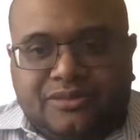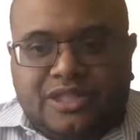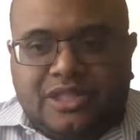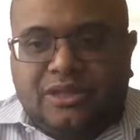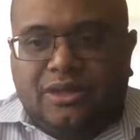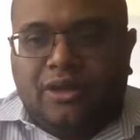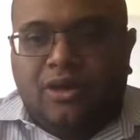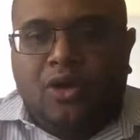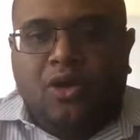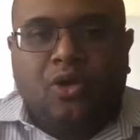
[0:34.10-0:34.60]

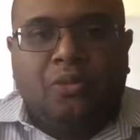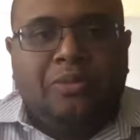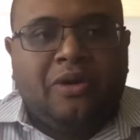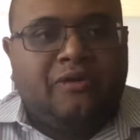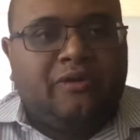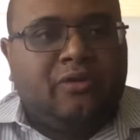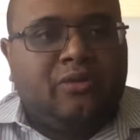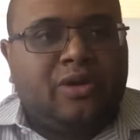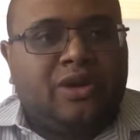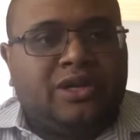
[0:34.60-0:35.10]
hope
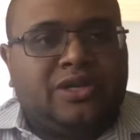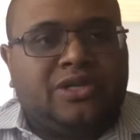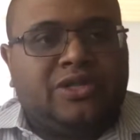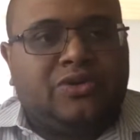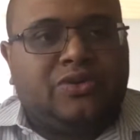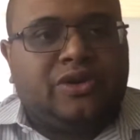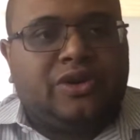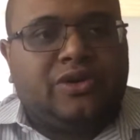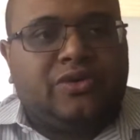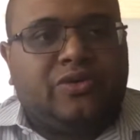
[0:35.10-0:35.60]
everyone is doing
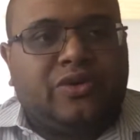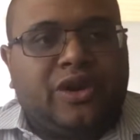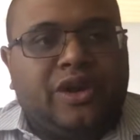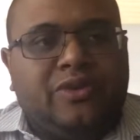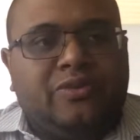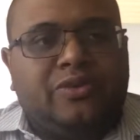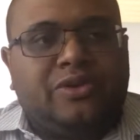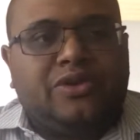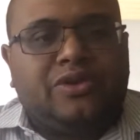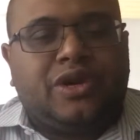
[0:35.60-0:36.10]
great. We're
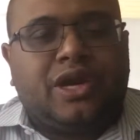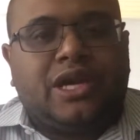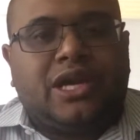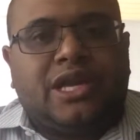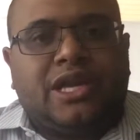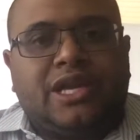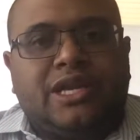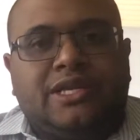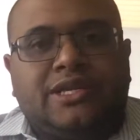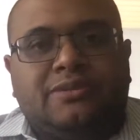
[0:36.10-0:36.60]
trying to
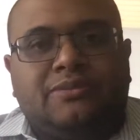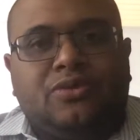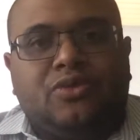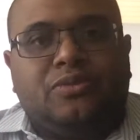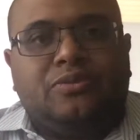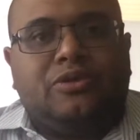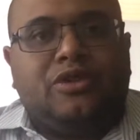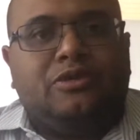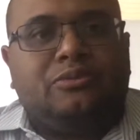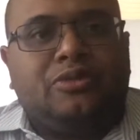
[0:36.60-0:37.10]
get some more
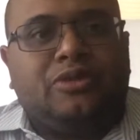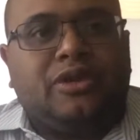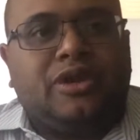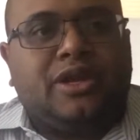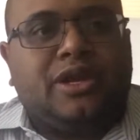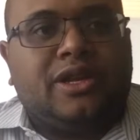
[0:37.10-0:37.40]
people in.